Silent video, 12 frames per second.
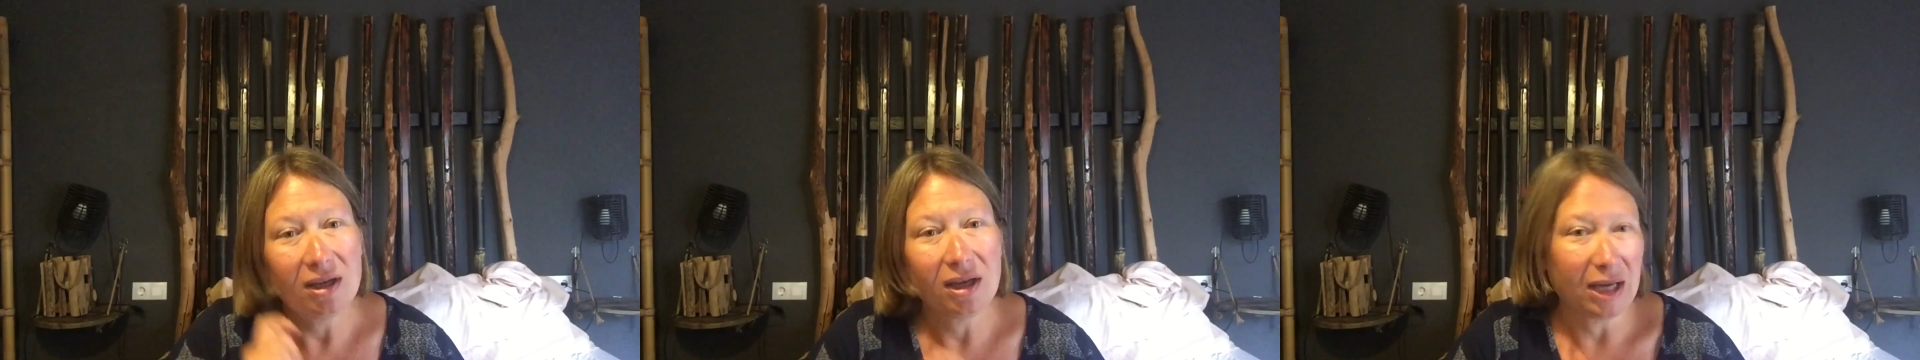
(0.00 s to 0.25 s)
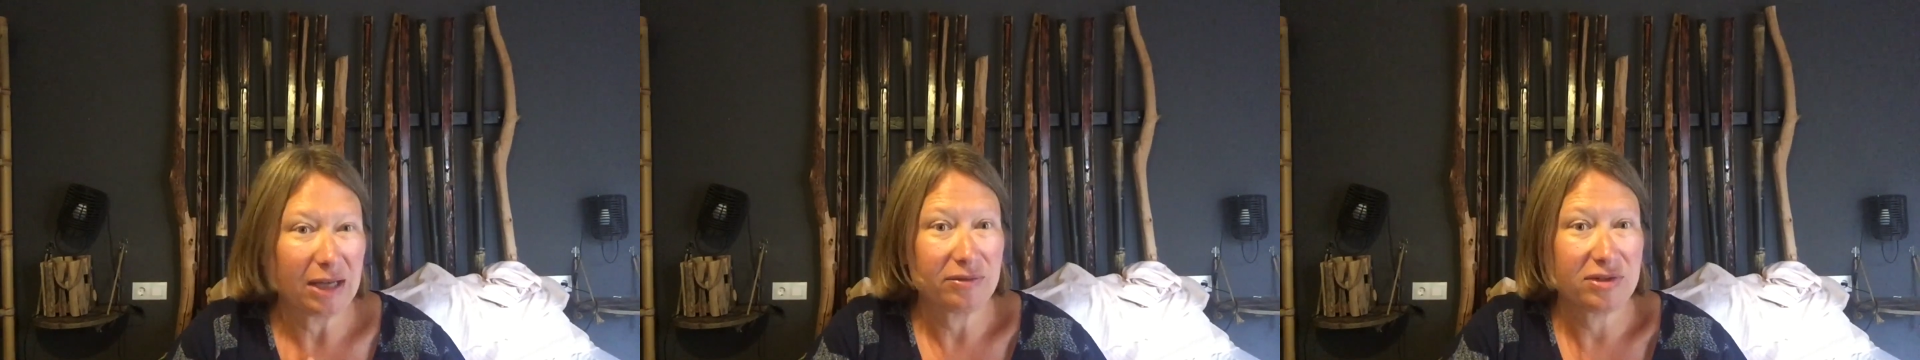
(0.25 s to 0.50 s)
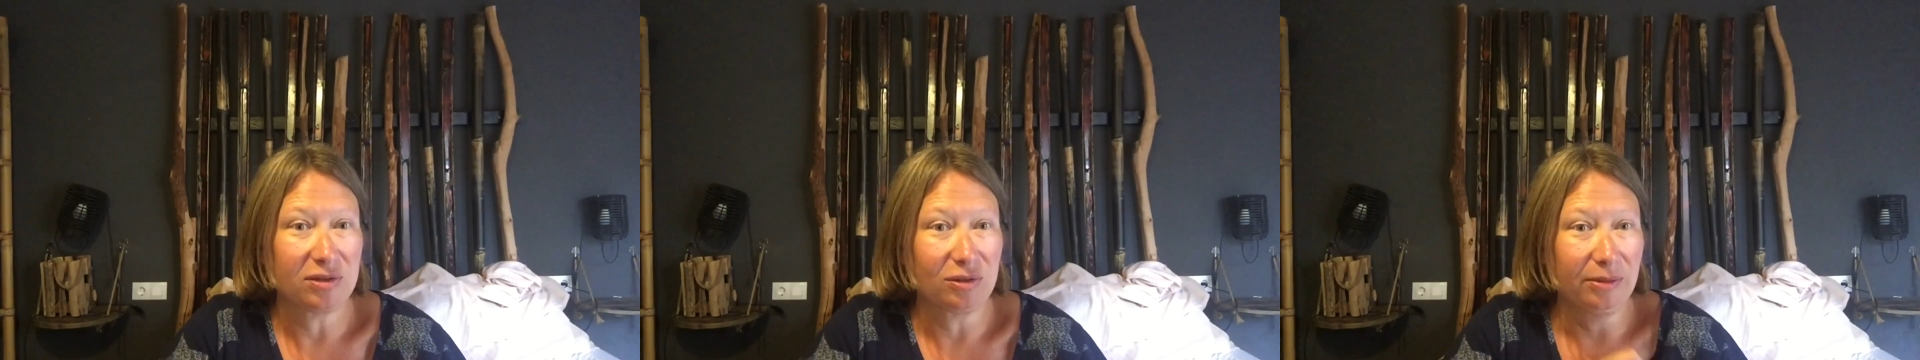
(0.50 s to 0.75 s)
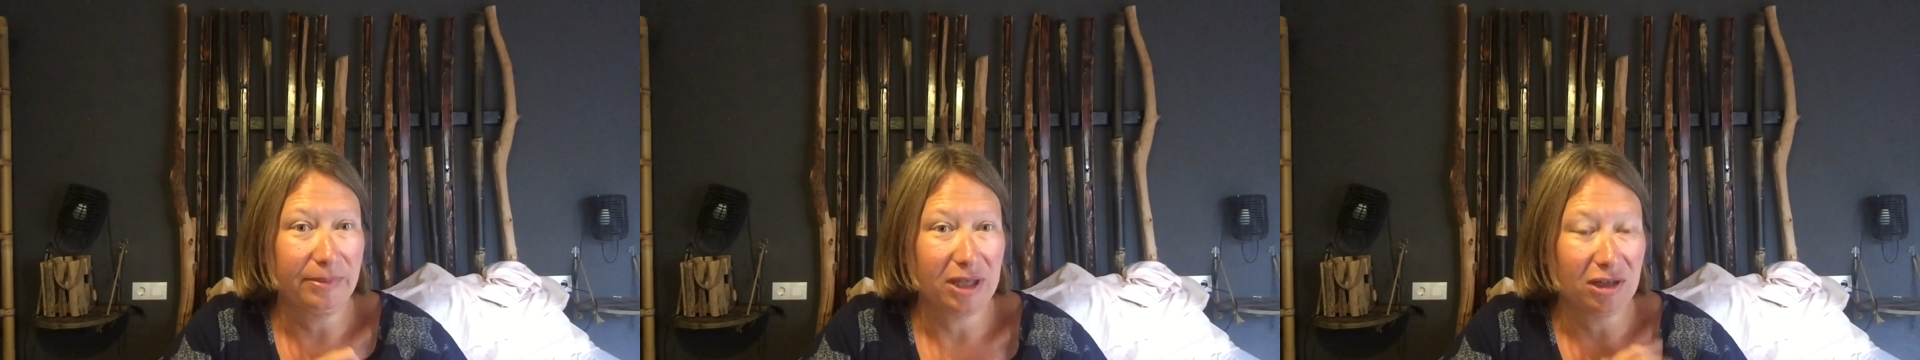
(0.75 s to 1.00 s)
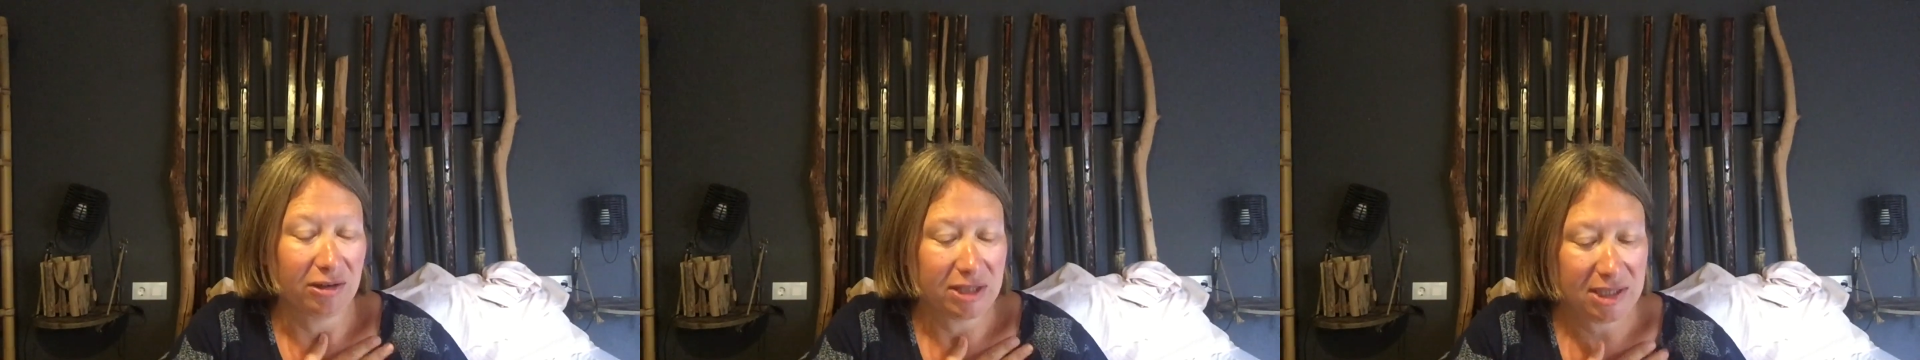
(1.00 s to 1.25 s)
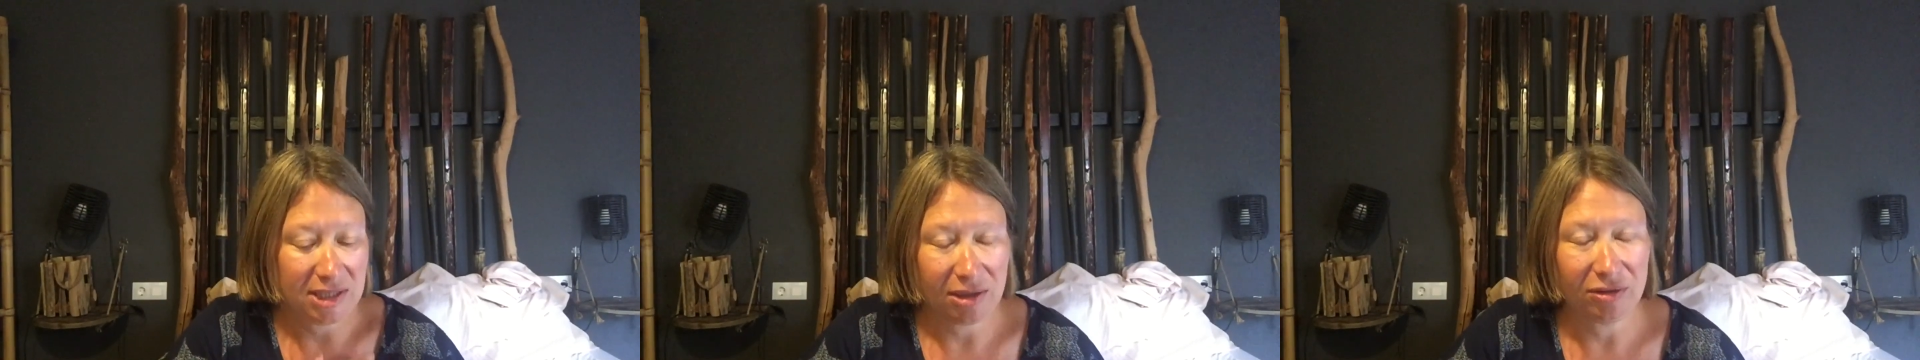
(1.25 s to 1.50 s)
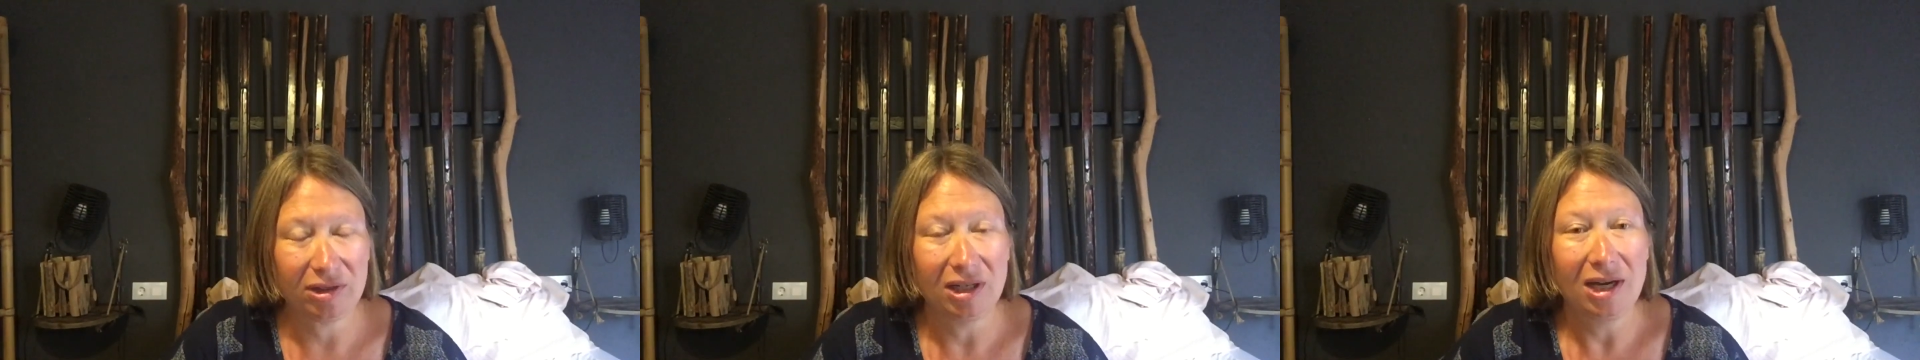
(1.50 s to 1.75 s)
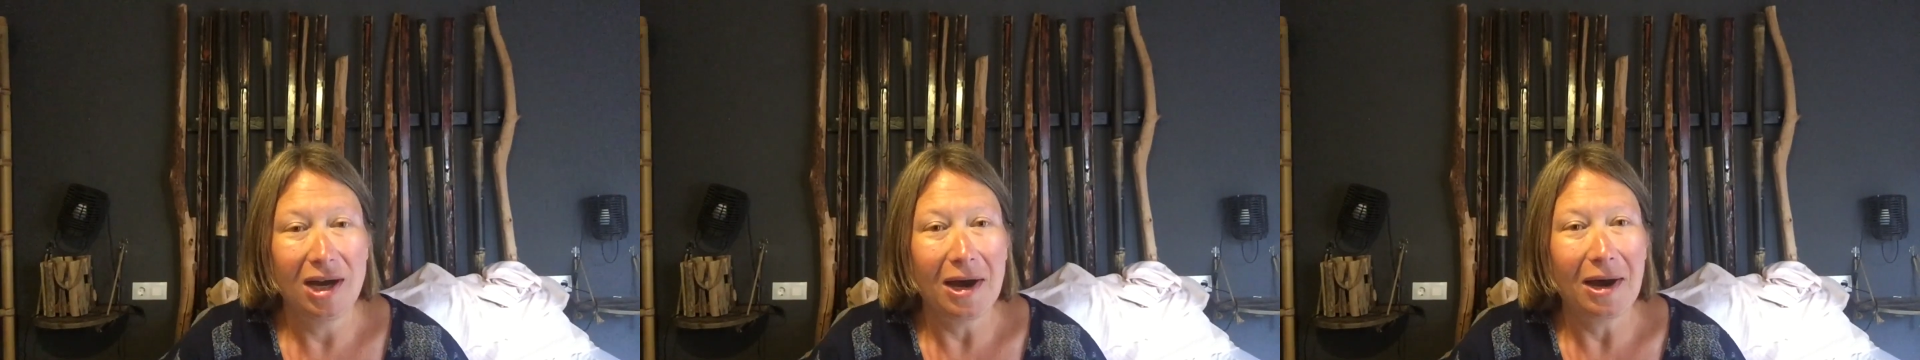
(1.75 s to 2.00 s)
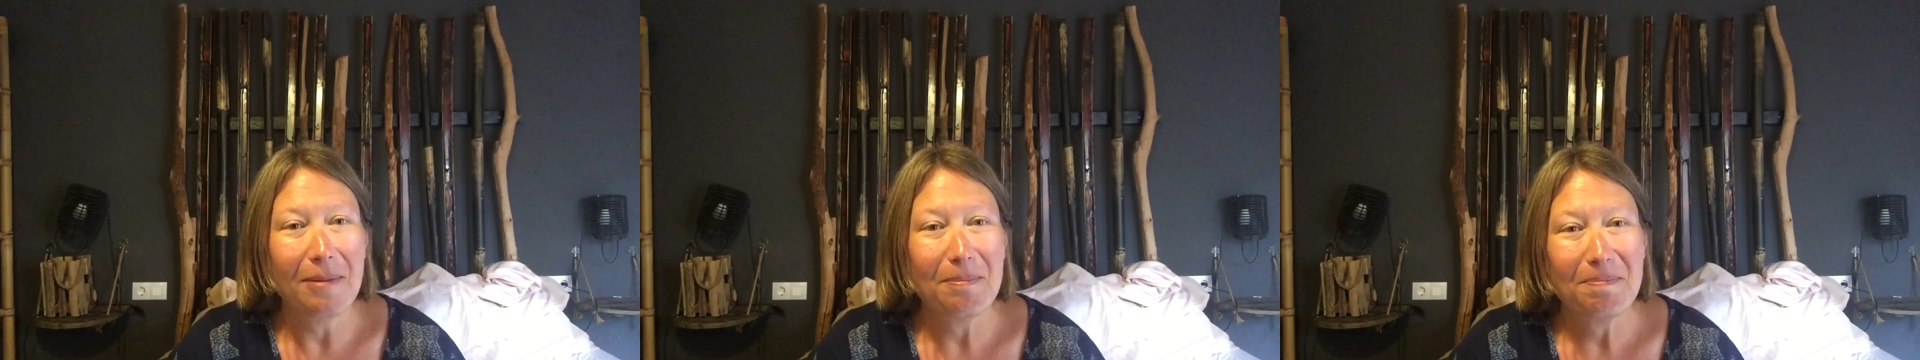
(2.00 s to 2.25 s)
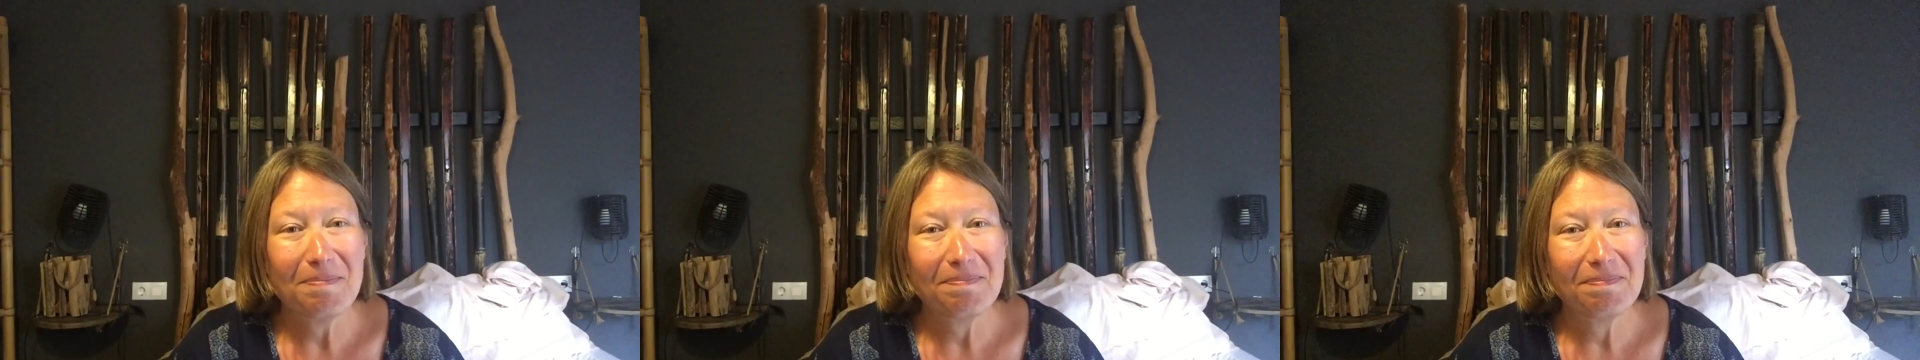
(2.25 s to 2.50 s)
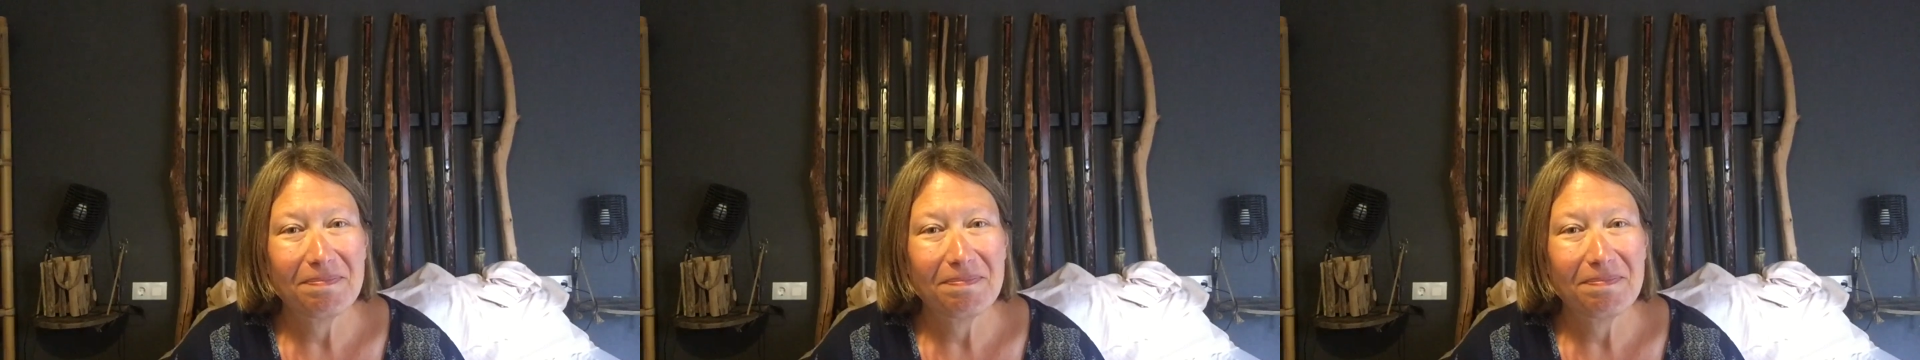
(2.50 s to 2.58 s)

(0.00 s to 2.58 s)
And I've still got my nightie on.